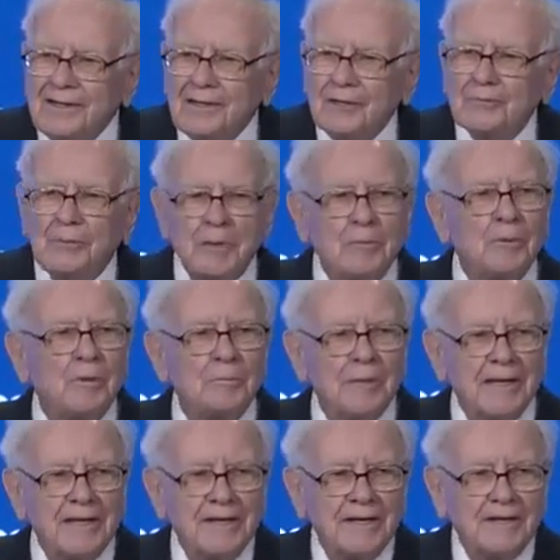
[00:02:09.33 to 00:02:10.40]
those people would
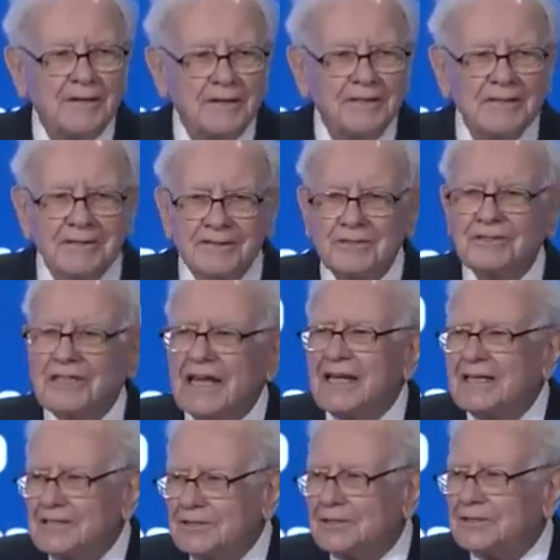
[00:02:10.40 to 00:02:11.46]
be here just
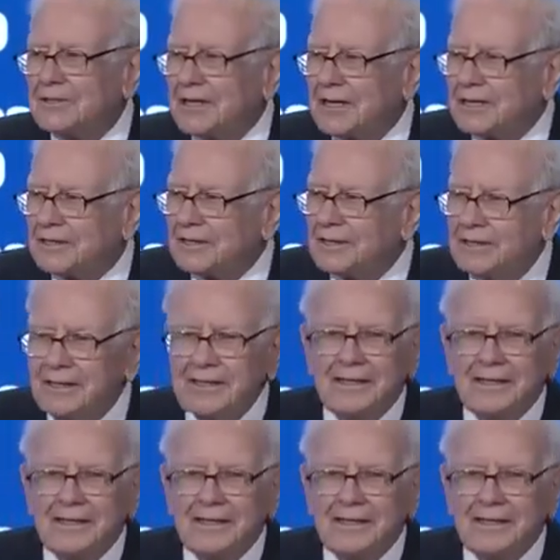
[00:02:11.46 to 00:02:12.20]
8 years later,